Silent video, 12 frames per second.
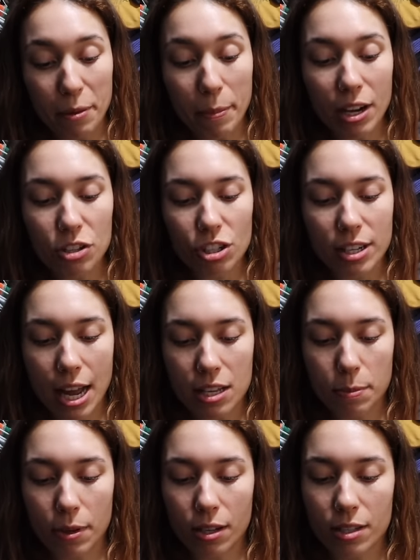Benadryl and
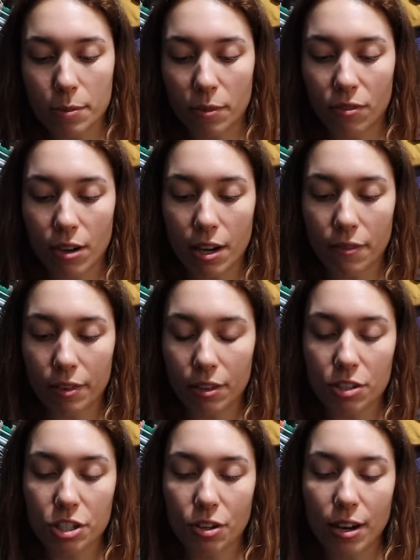aspirin because I'm afraid of an
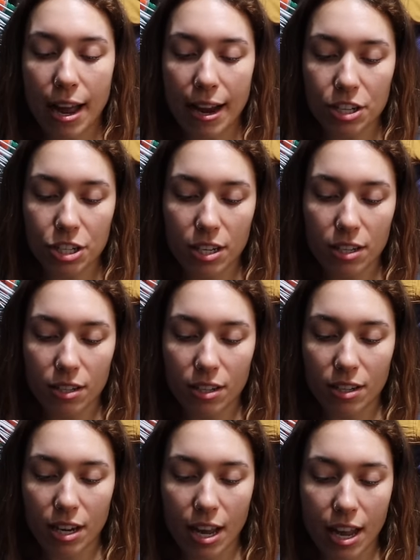allergic reaction
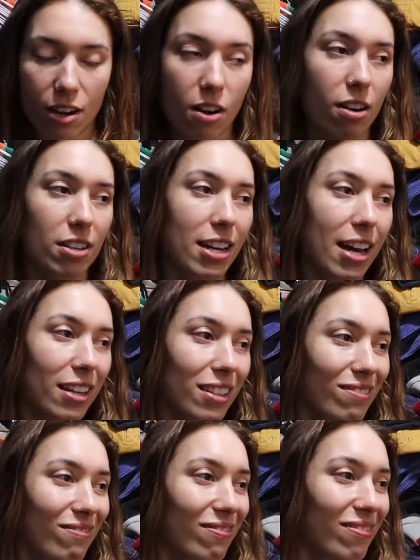and a heart attack.
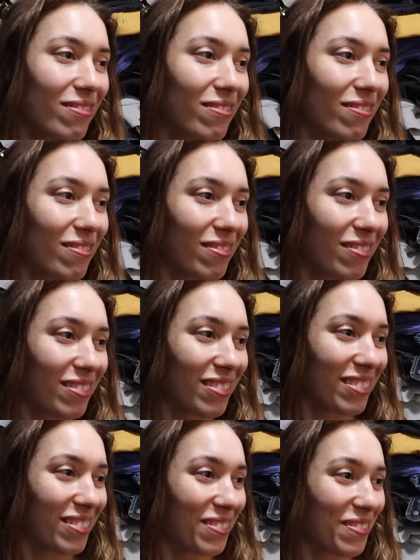Good thing it's in
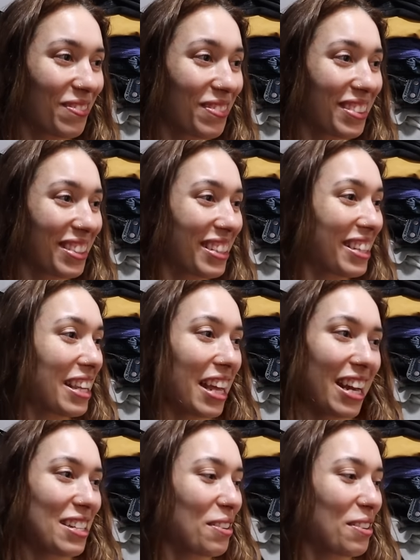your YSL that you don't That touch.